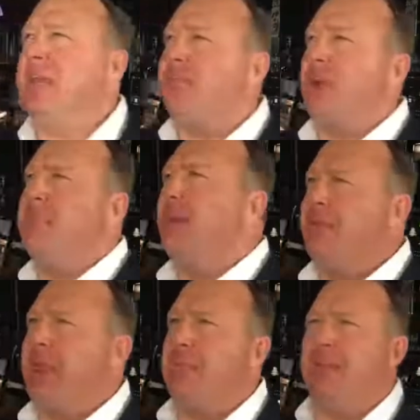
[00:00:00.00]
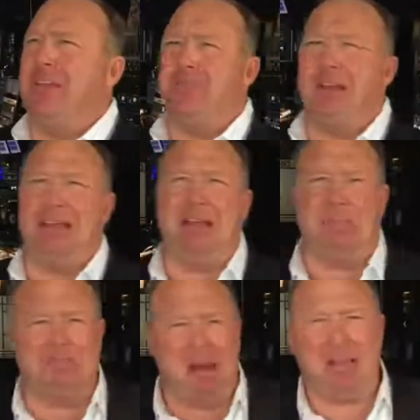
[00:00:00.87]
They threaten my family. They try to
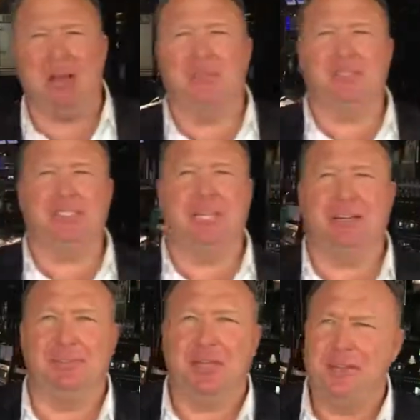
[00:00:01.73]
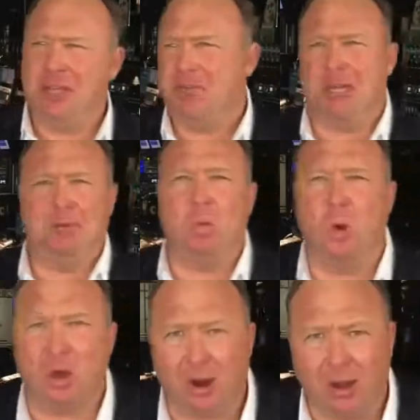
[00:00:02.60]
cut money off and stuff. That just makes me
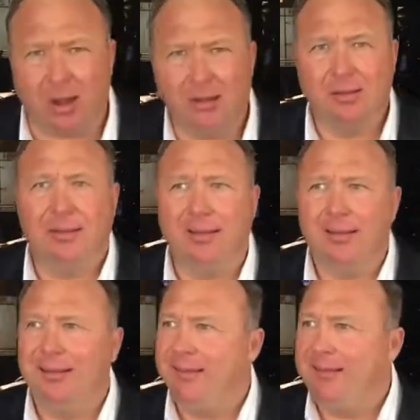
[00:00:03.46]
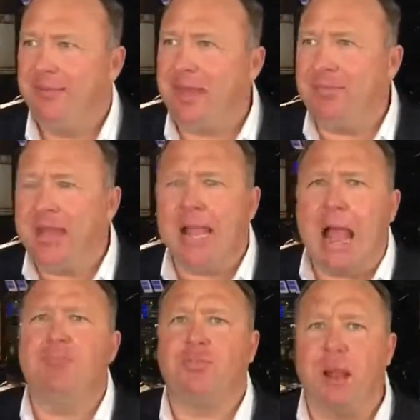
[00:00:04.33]
work harder. They think
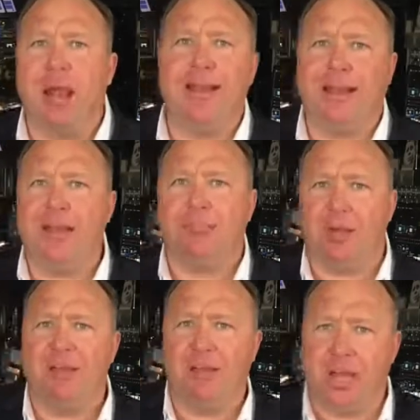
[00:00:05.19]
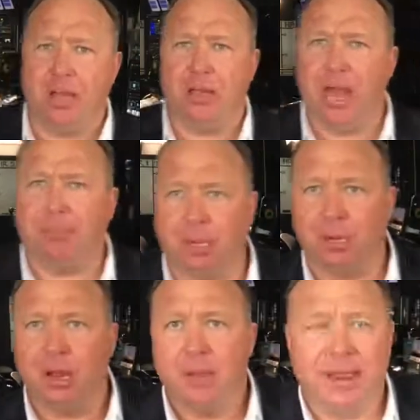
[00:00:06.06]
I'm trying to get a private helicopter.
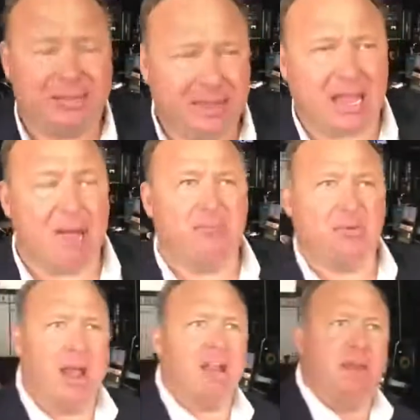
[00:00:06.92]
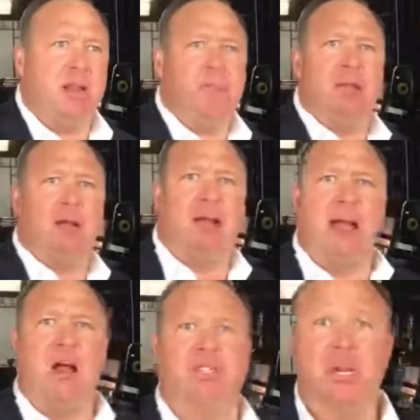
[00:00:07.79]
They think I'm trying to be in a bigger
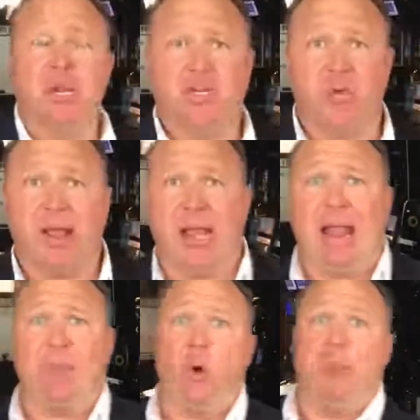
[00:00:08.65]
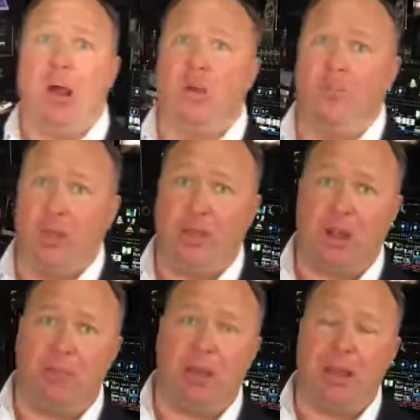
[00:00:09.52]
house so I can act more powerful when I
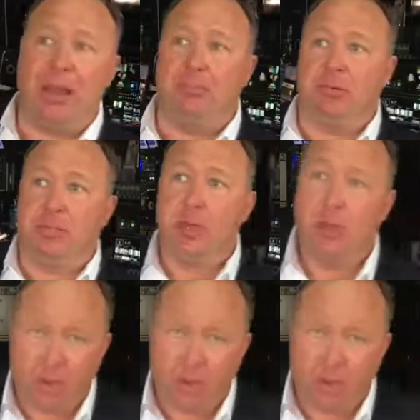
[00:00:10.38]
drive by my neighbors.